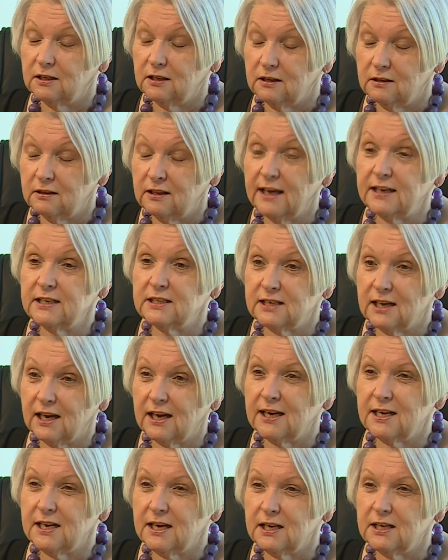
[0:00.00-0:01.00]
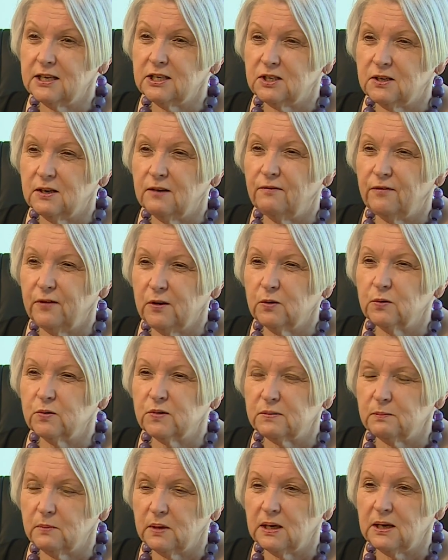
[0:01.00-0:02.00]
That day
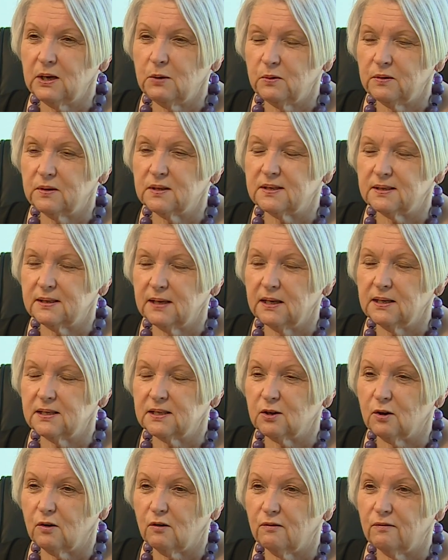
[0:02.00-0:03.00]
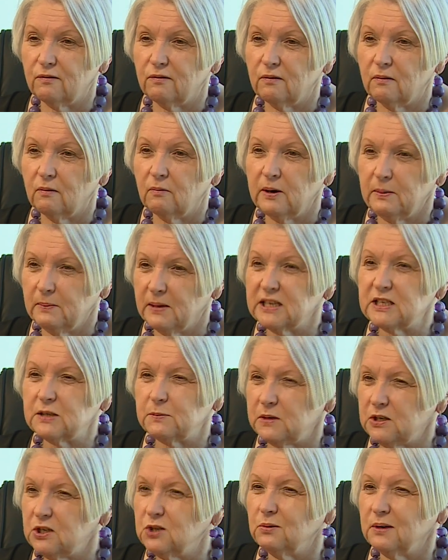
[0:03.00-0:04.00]
fills me with the sense of we must
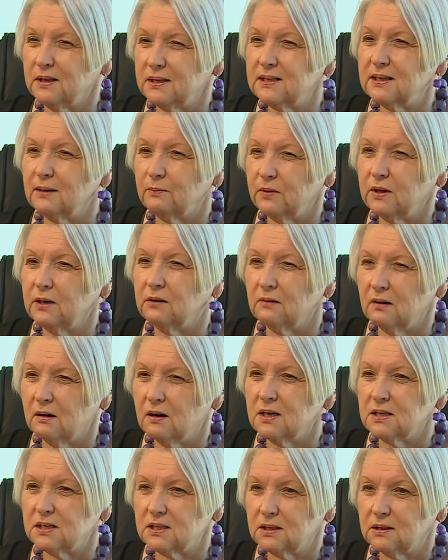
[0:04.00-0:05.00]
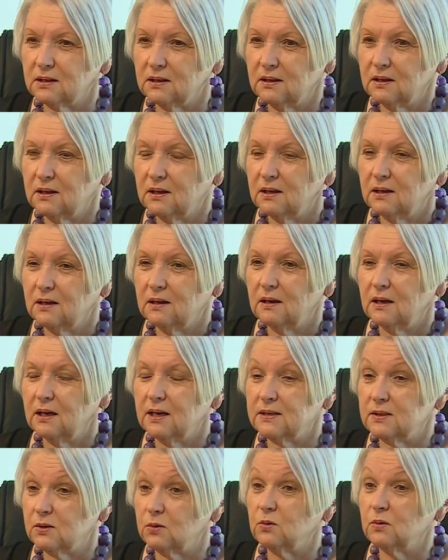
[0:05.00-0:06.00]
be doing something right
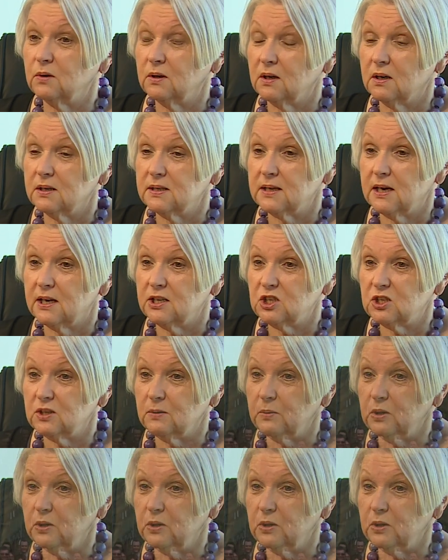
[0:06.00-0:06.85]
as an organisation,